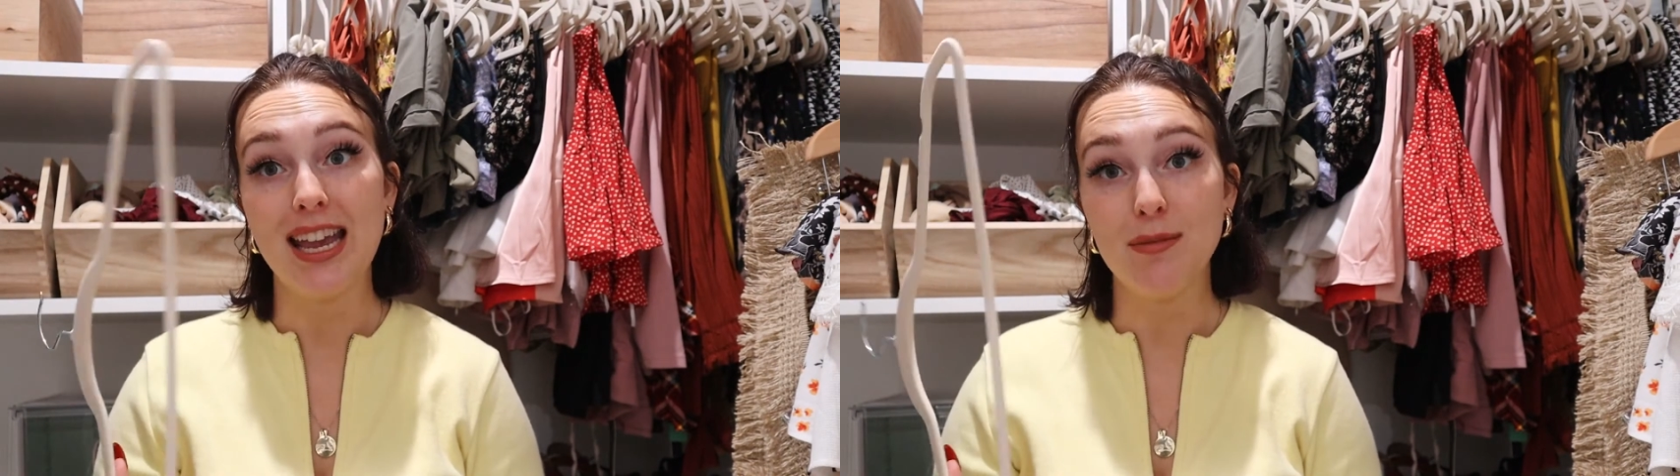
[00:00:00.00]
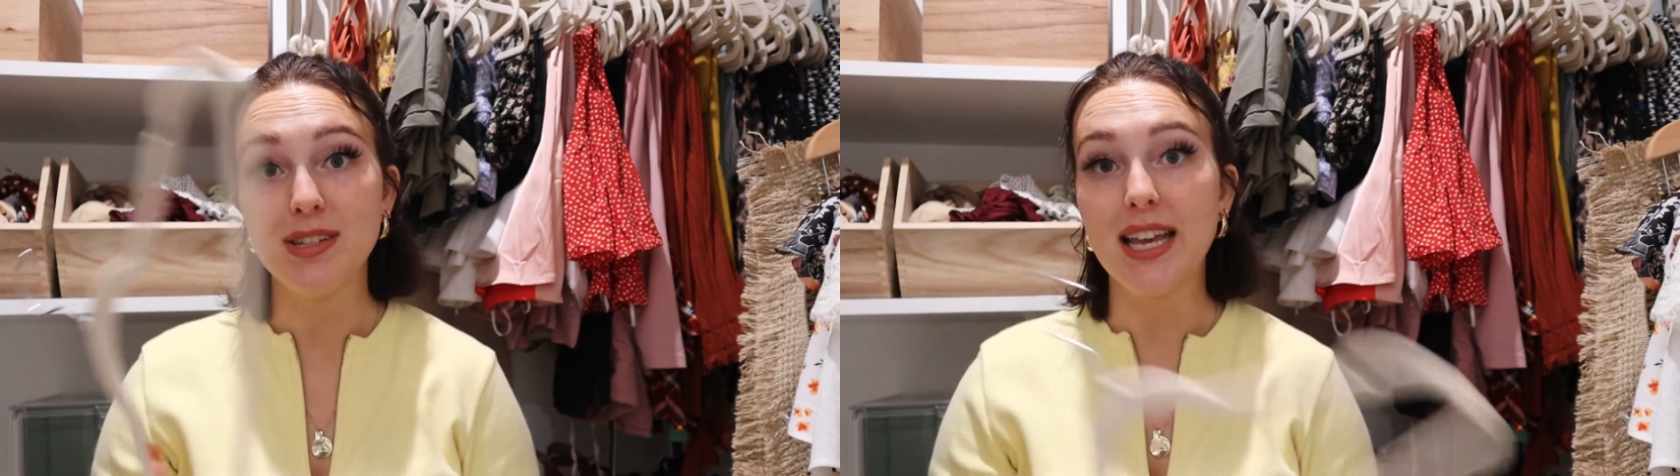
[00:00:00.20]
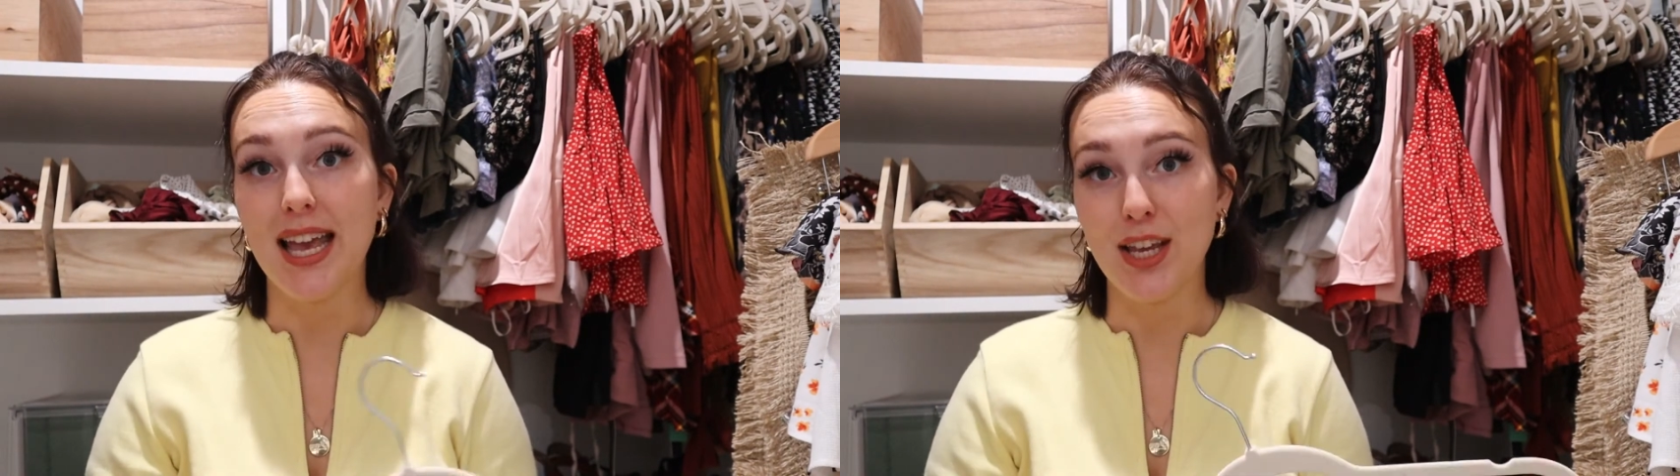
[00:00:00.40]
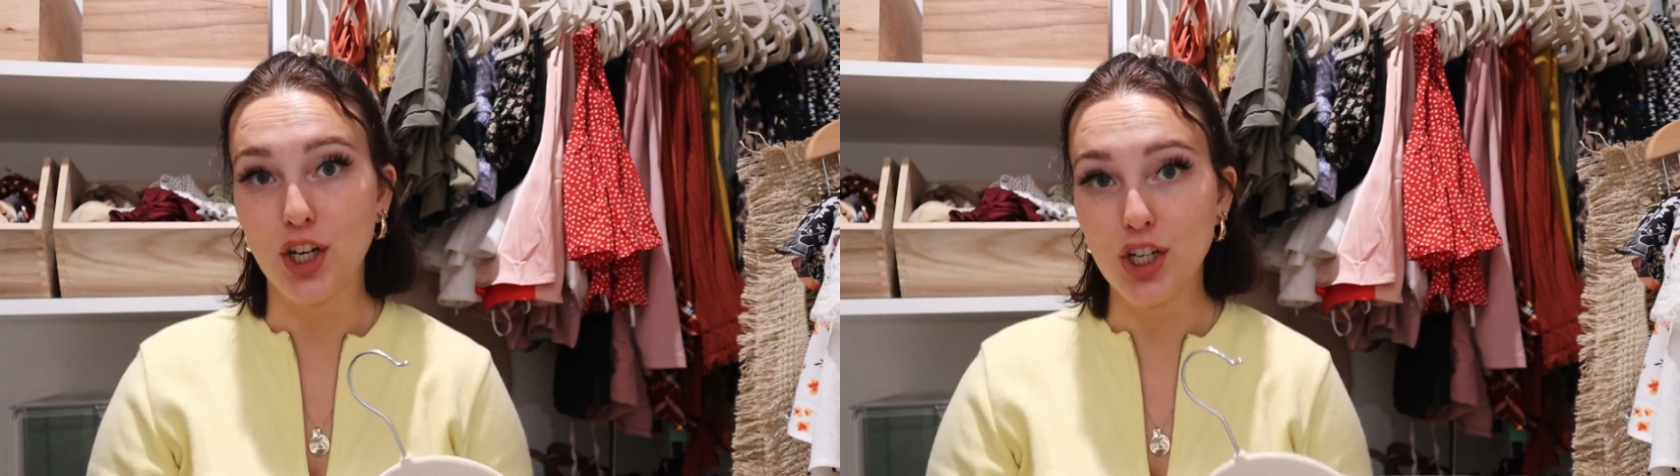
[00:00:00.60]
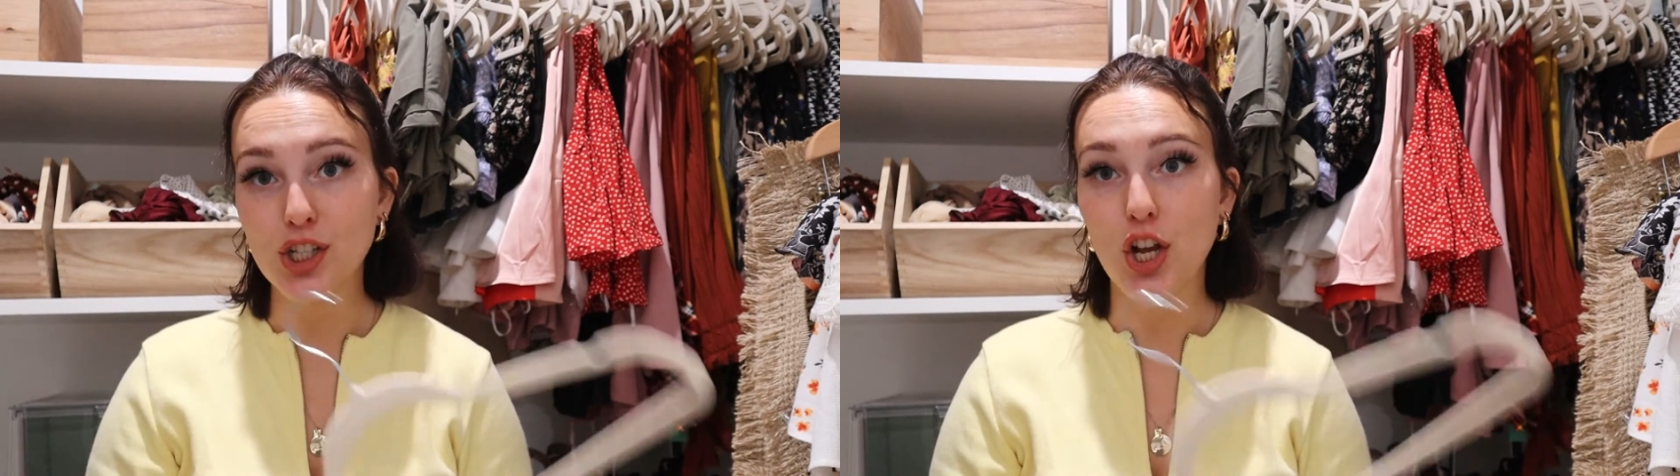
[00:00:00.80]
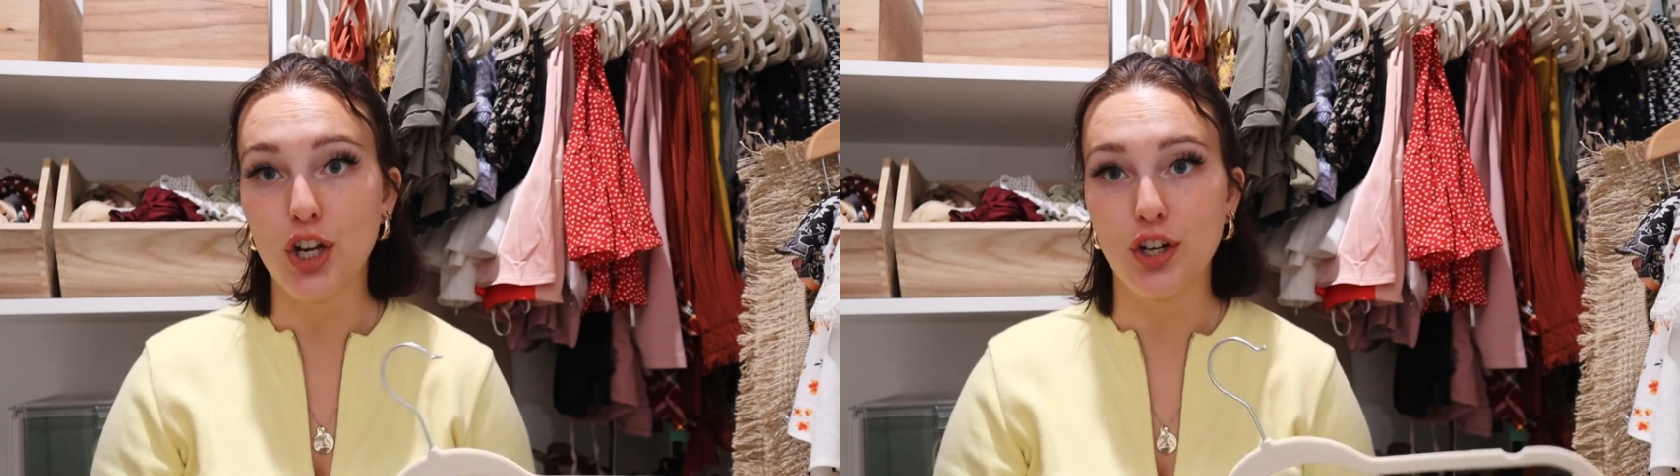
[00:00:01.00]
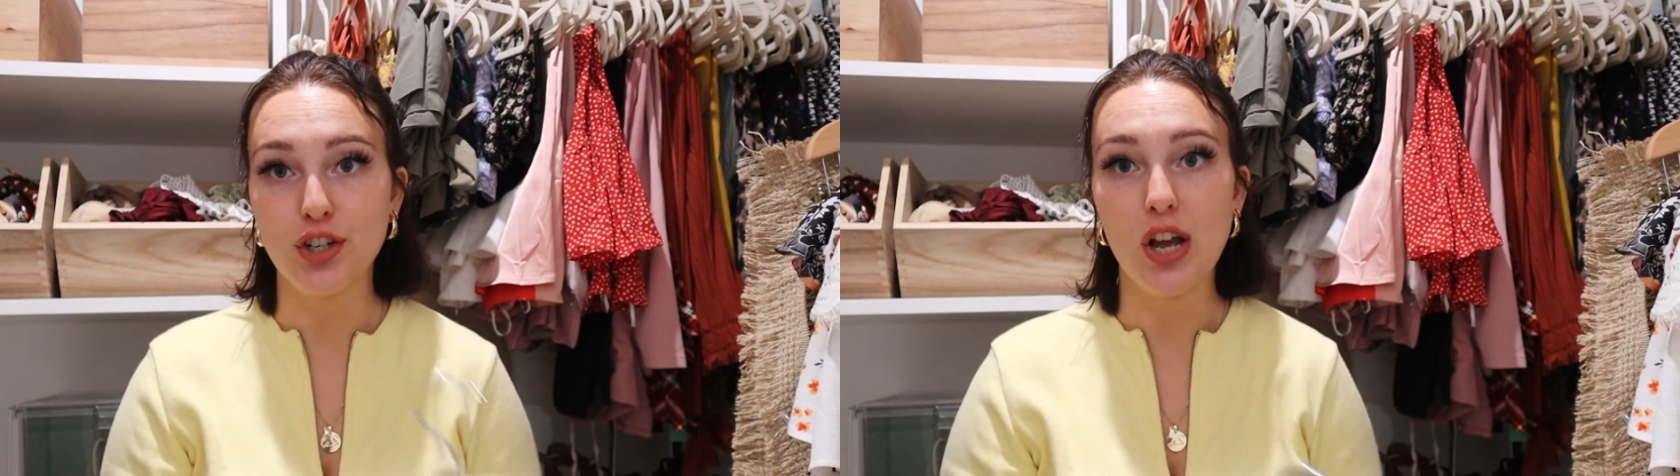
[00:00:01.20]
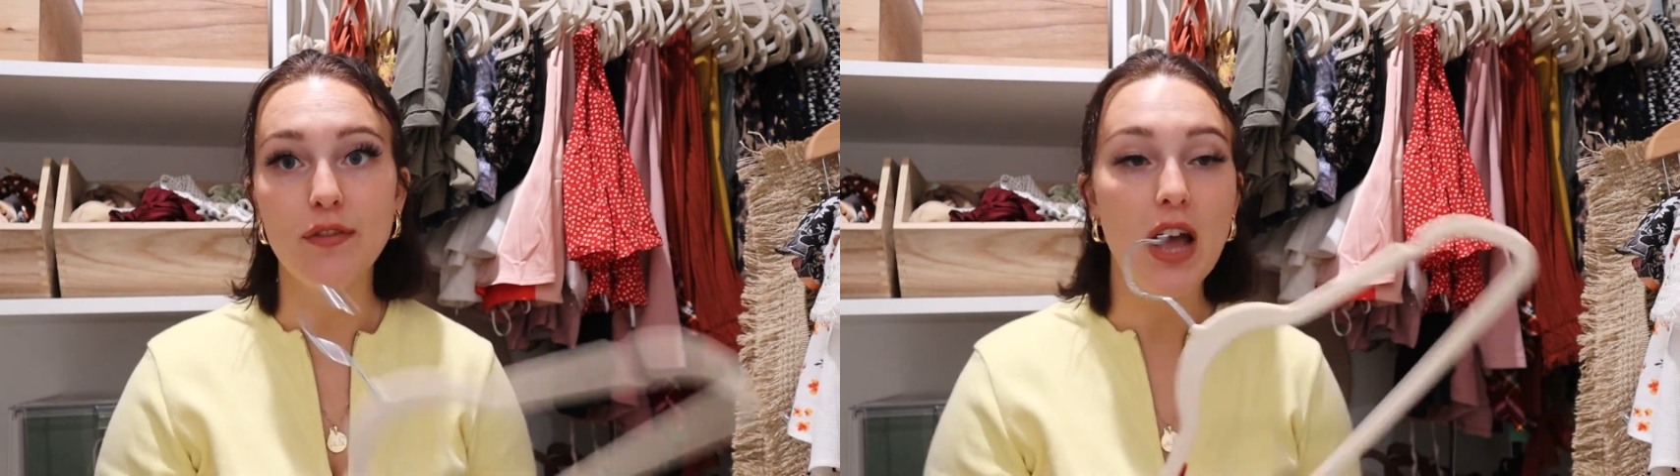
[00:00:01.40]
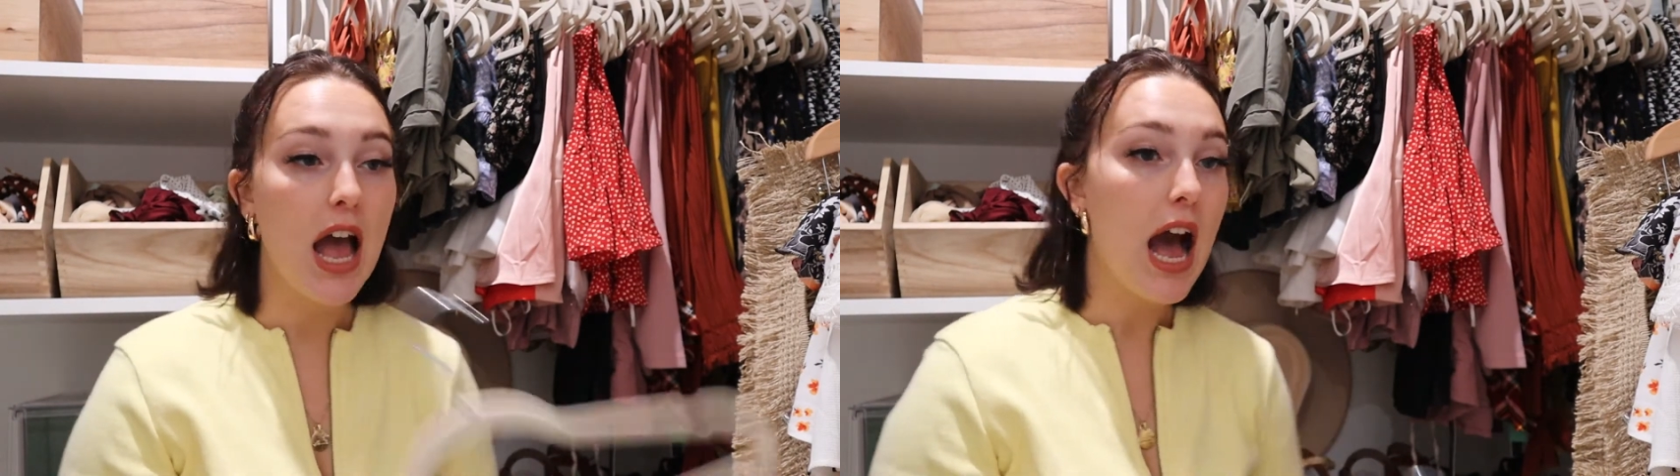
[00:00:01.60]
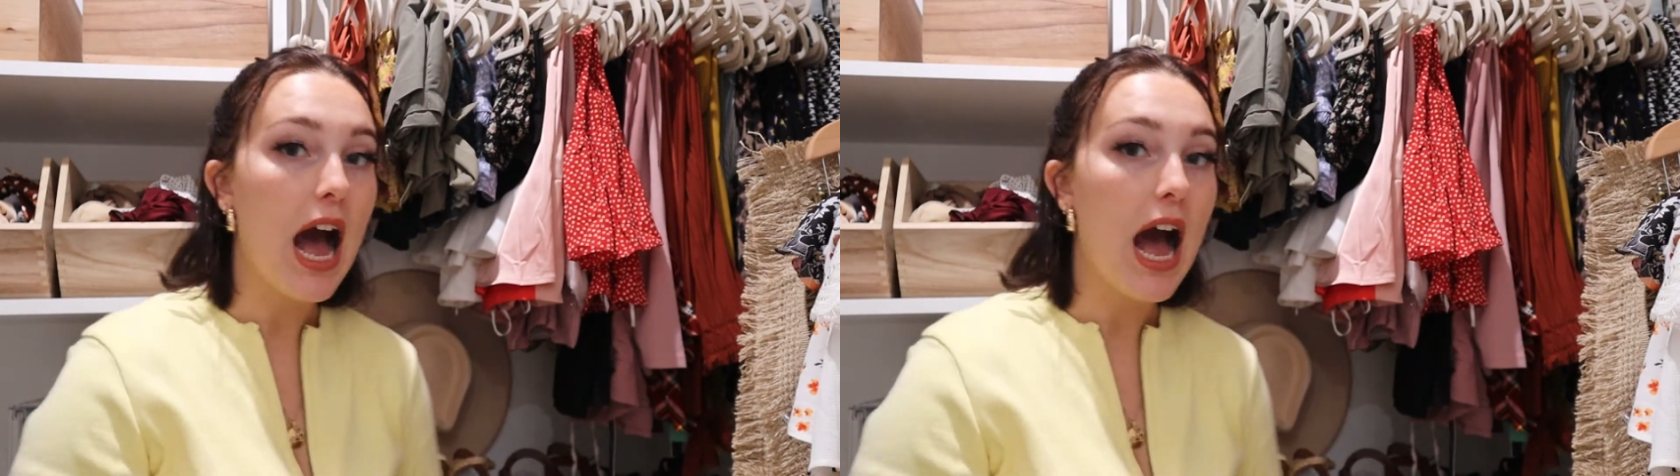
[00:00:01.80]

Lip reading: empty hangers on your shelf,